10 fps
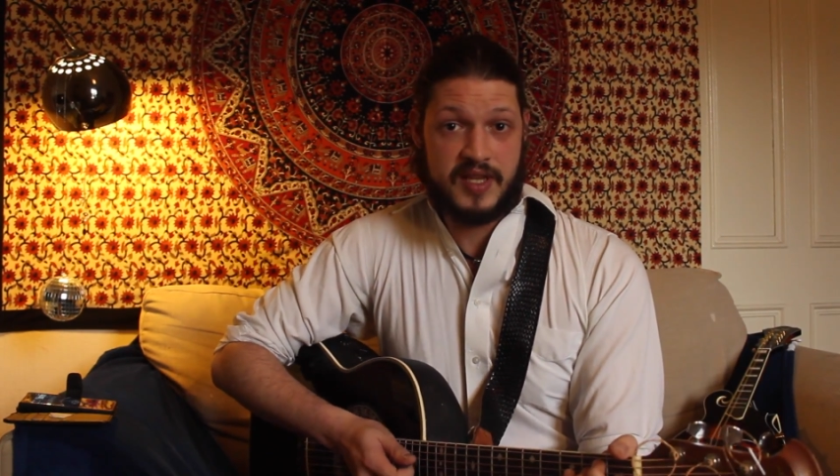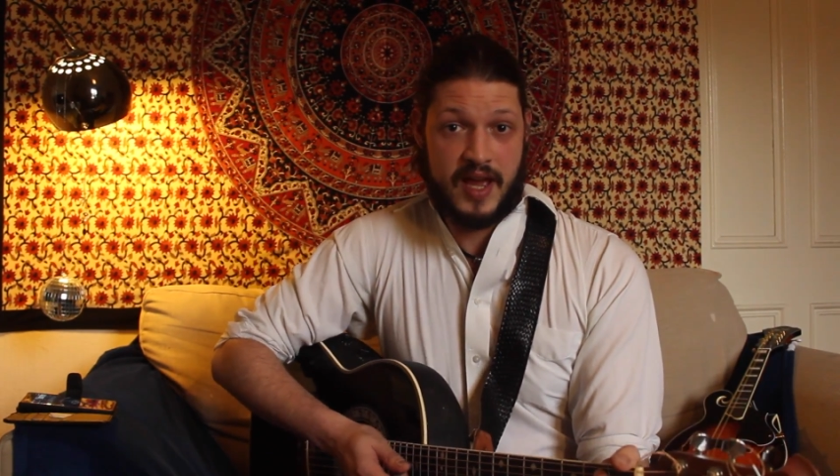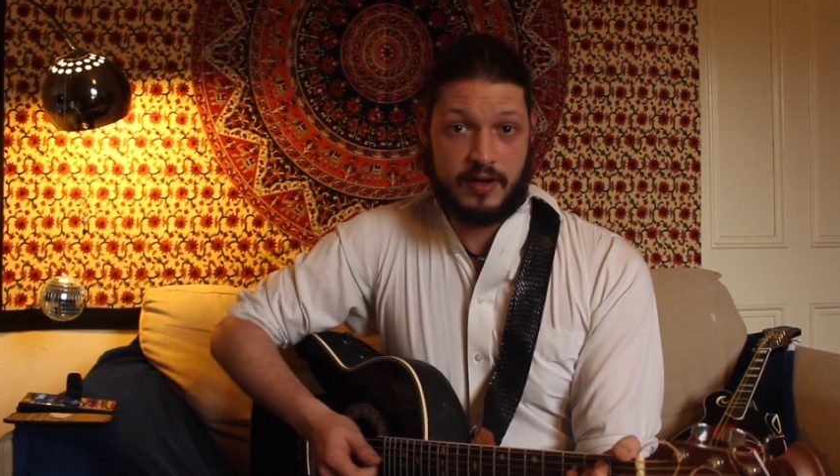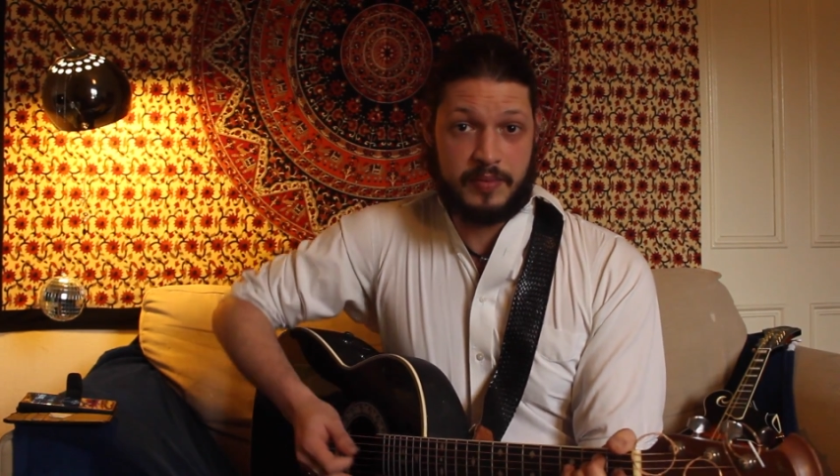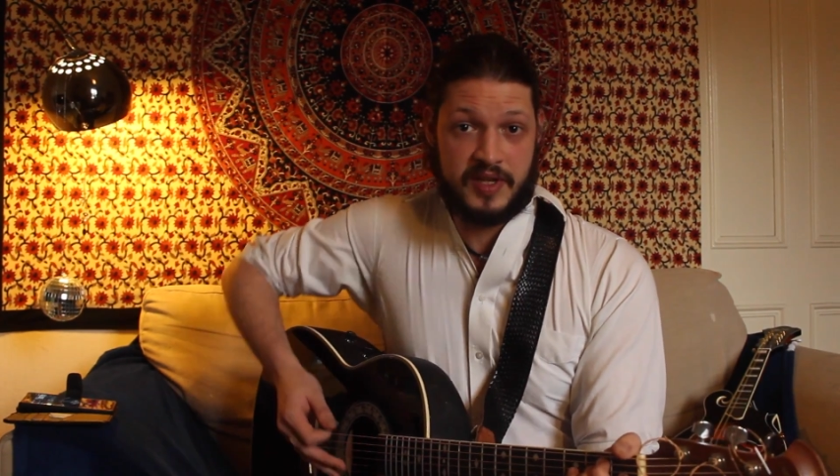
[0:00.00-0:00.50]

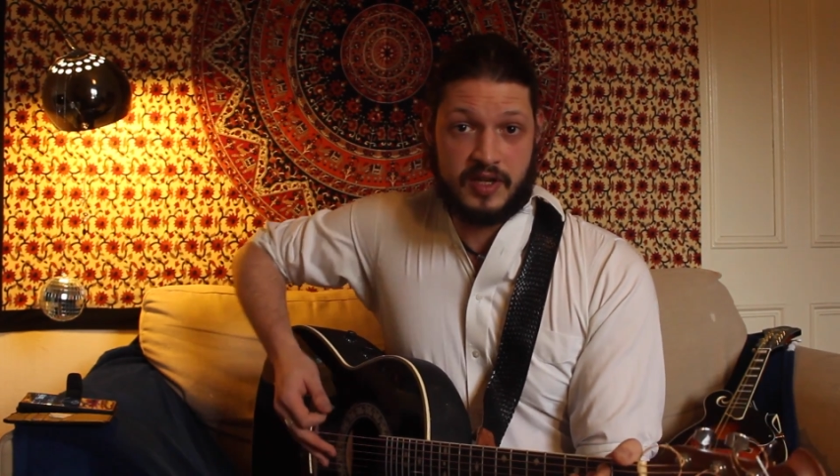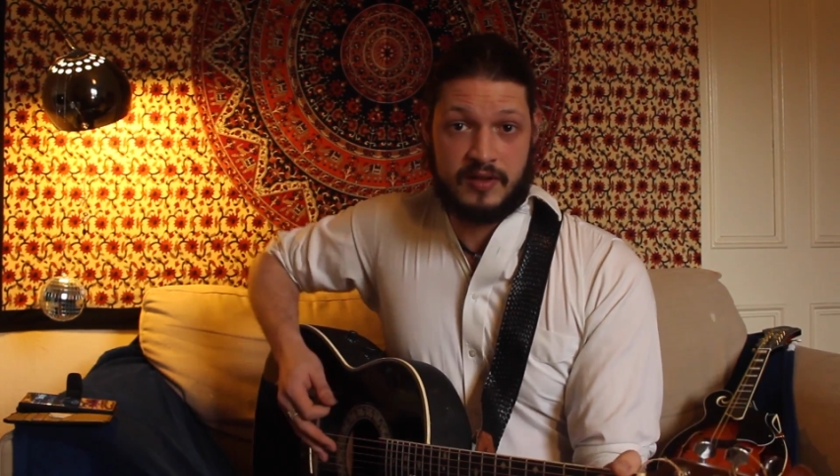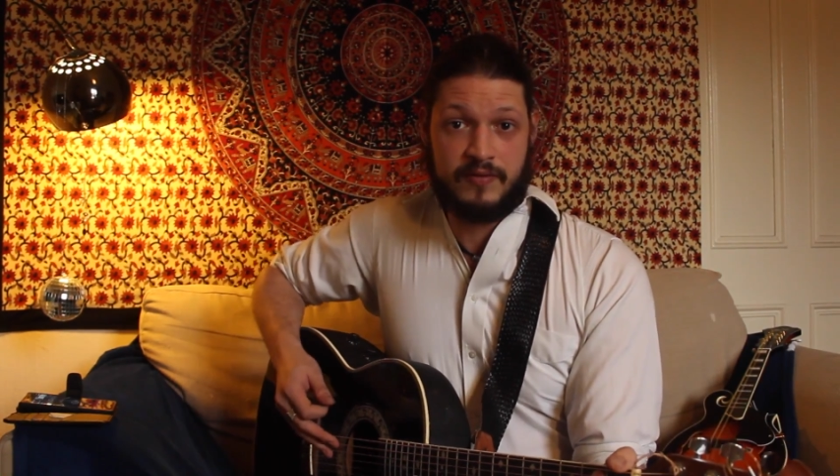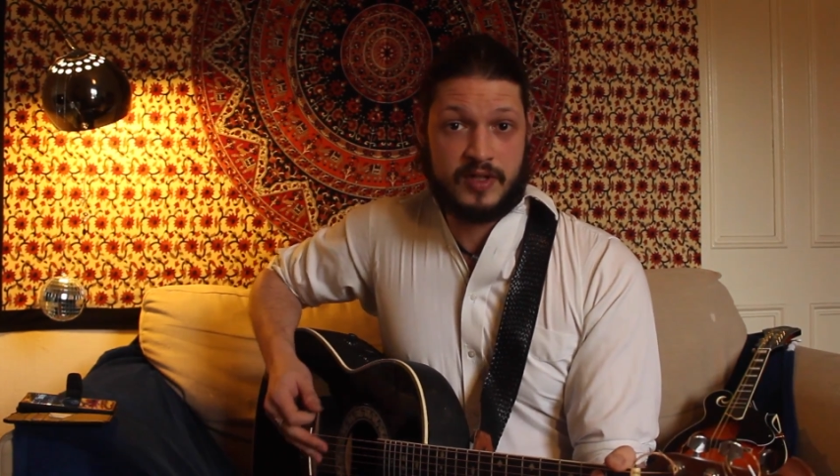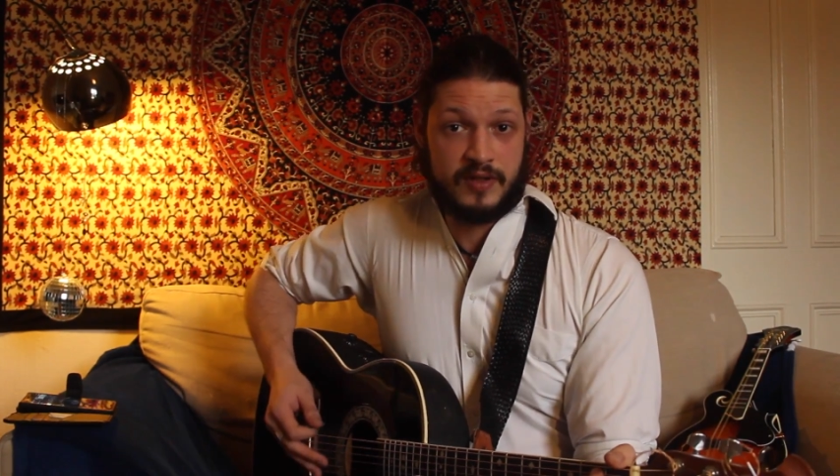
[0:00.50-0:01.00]
standard
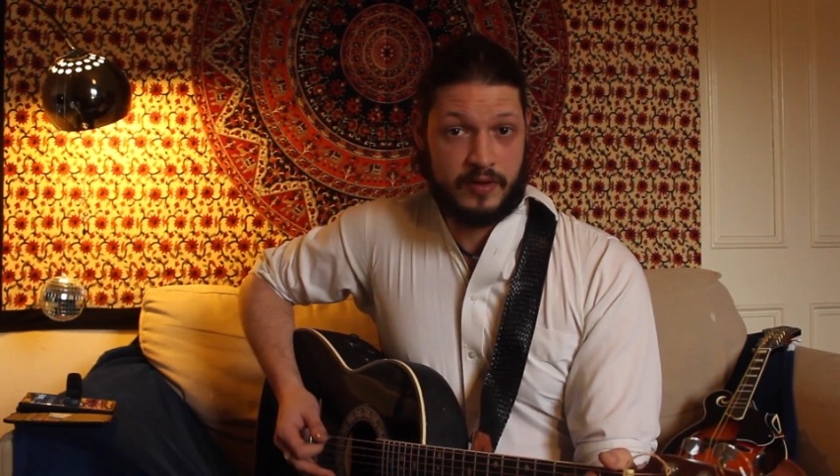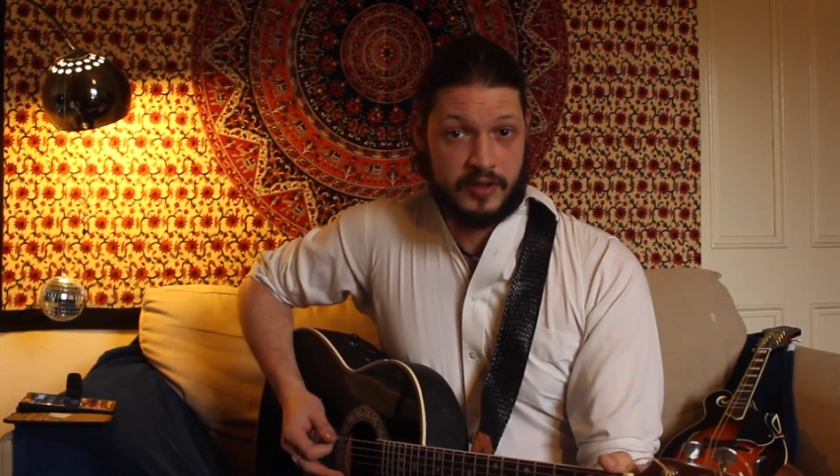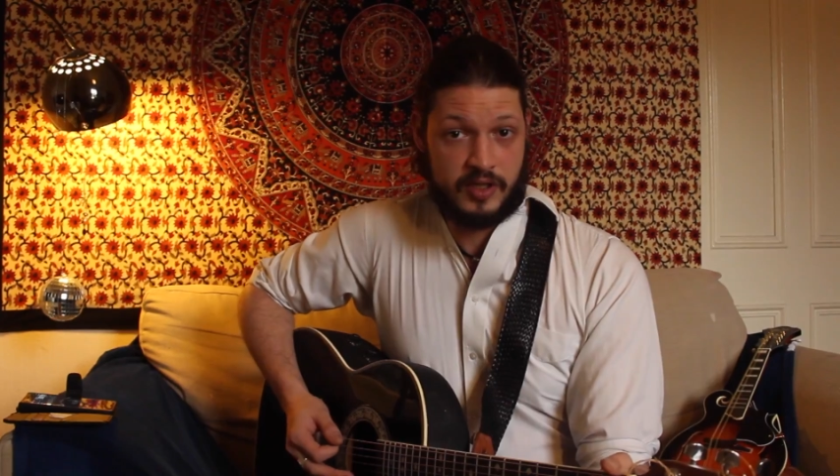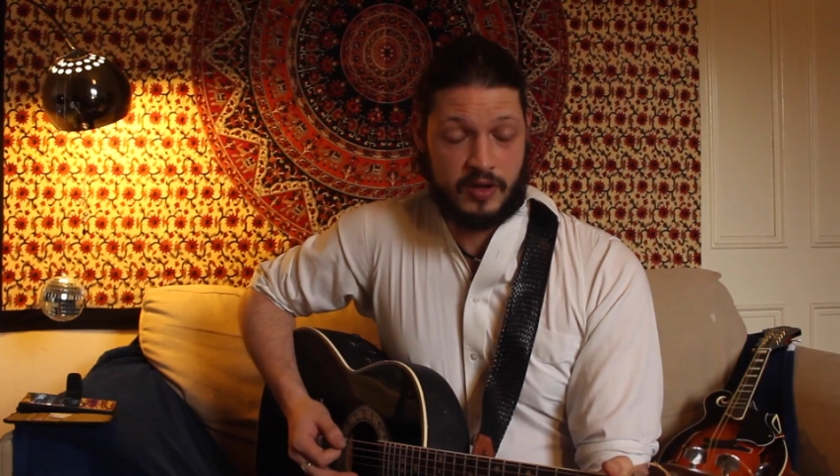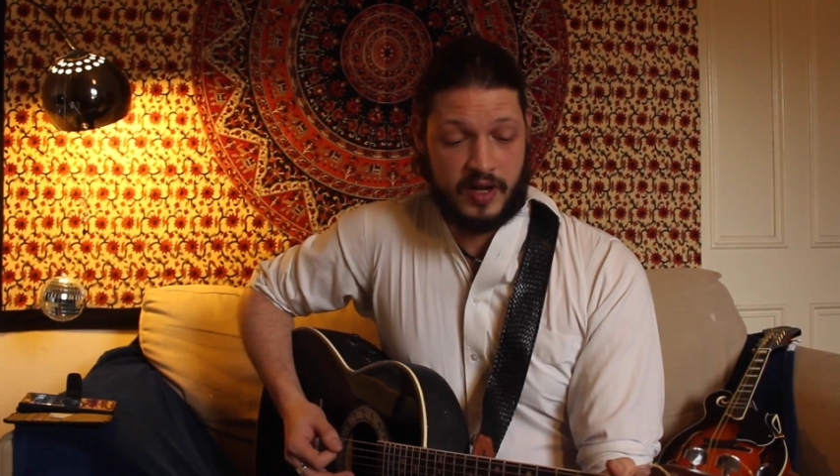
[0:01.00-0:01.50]
position, first of all
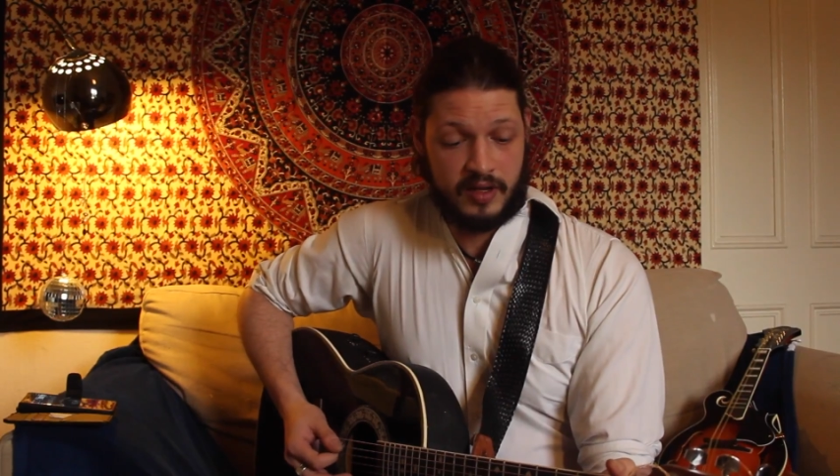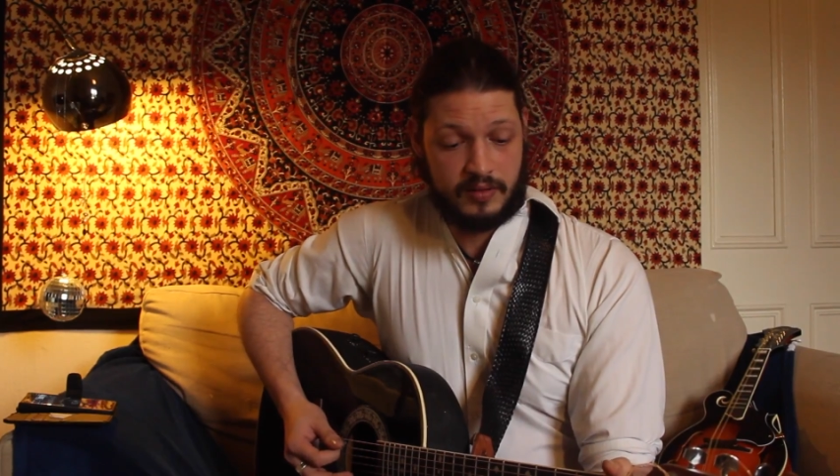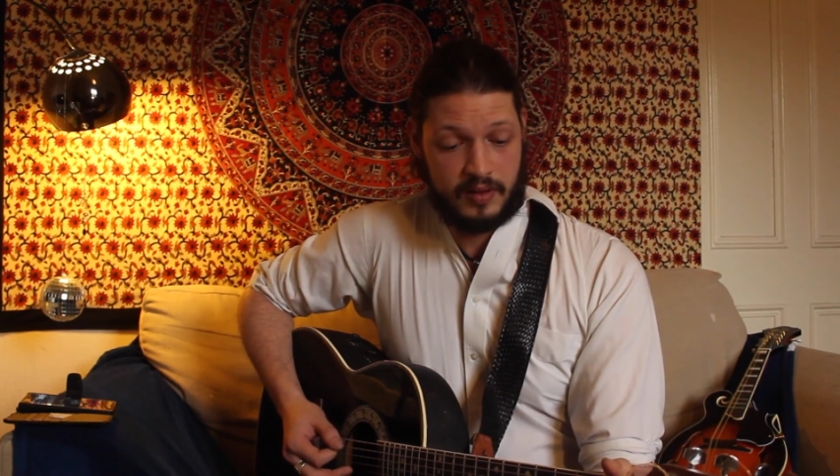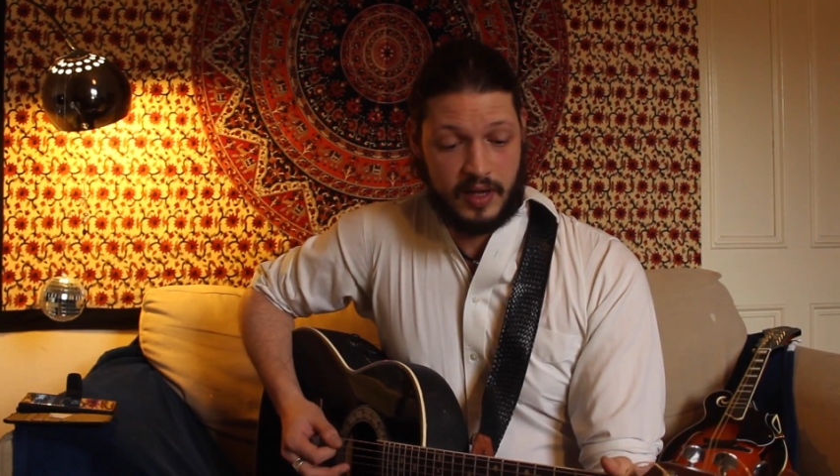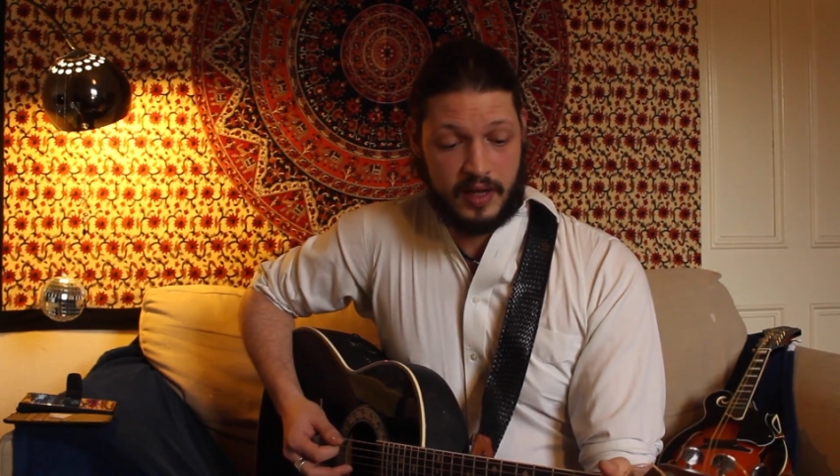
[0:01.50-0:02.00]
the tuning,